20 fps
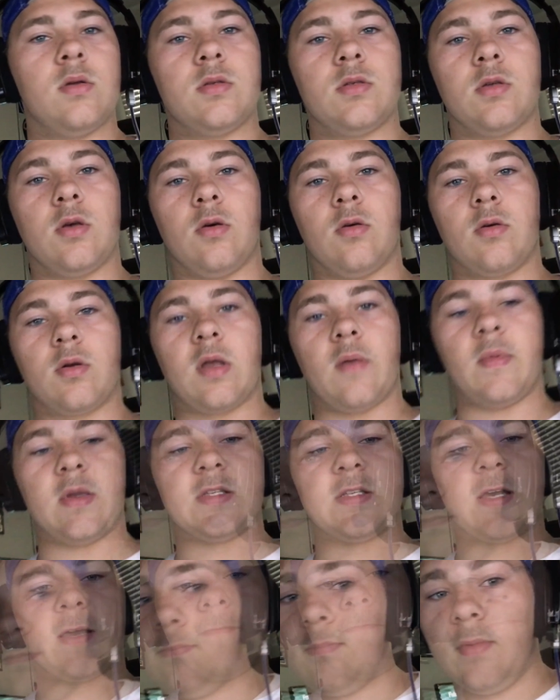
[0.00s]
So give me
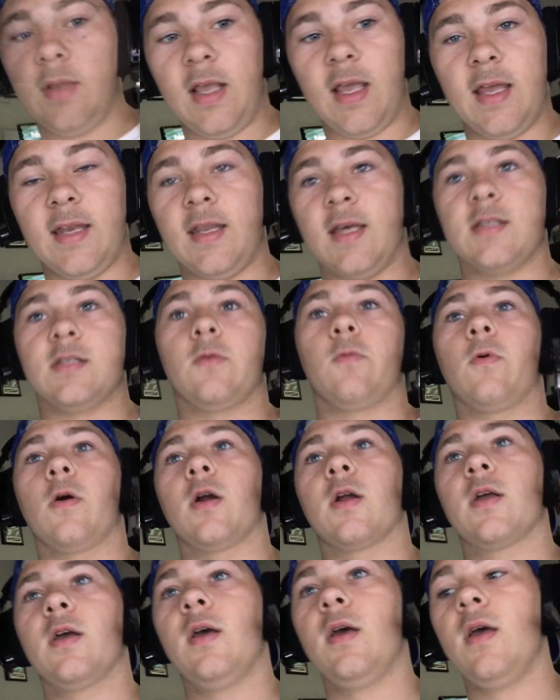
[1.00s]
a second. It doesn't
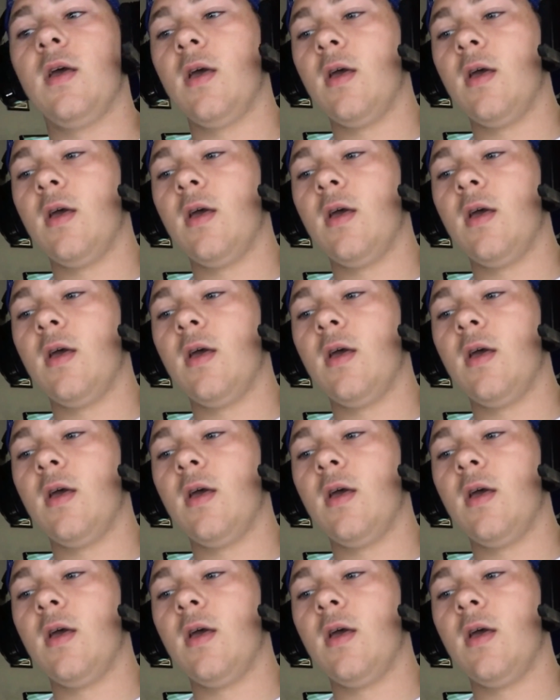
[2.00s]
work.